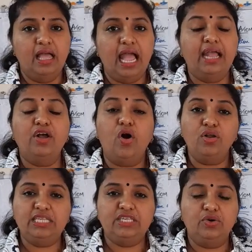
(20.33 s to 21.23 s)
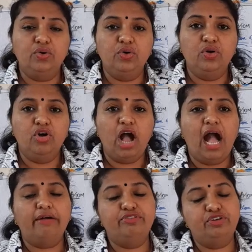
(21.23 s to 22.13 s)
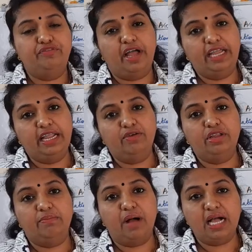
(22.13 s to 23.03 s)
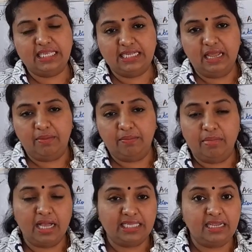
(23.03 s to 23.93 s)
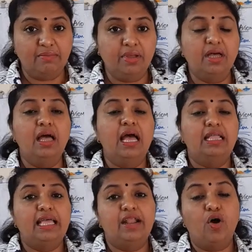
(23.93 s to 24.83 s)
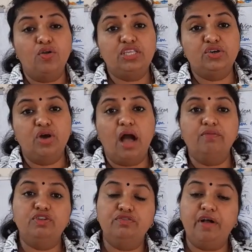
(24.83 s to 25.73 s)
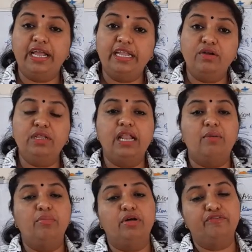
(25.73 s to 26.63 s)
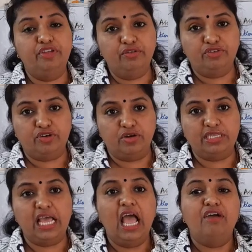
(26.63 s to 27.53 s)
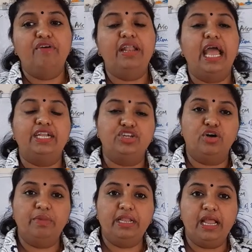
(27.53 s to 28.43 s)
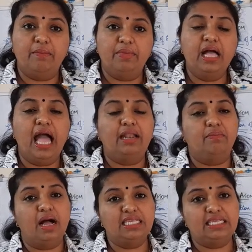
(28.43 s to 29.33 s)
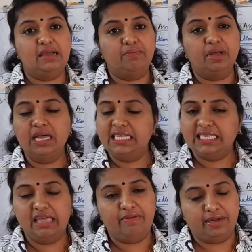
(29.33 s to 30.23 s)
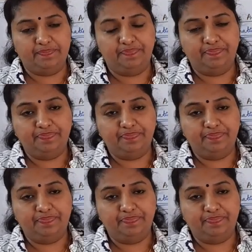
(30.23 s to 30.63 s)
and also how to find out the mass number, then also how to find out the number of neutrons when atomic number and mass number is given.